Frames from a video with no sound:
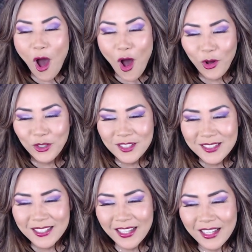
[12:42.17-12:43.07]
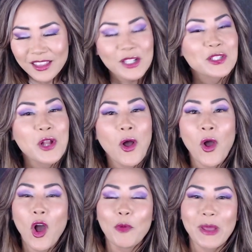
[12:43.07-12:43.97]
Almost. There's no
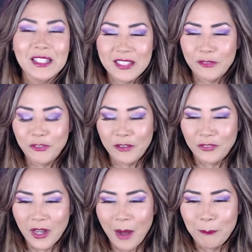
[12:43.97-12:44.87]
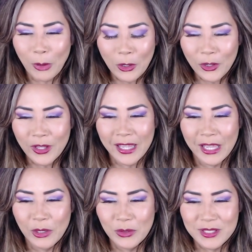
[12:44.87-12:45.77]
hope, except for I forgot Burger
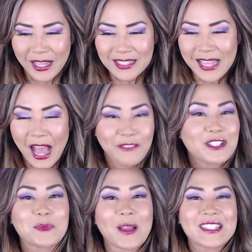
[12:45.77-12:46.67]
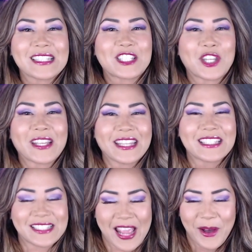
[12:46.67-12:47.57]
King, who does have a spicy chicken
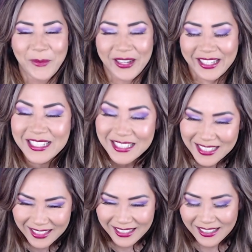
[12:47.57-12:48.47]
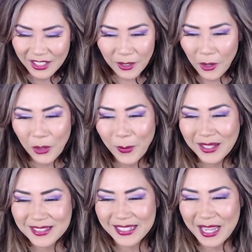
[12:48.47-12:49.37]
sandwich. Who
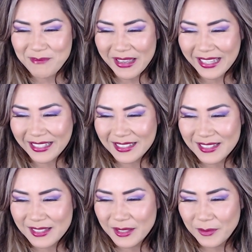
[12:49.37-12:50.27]
else did I miss?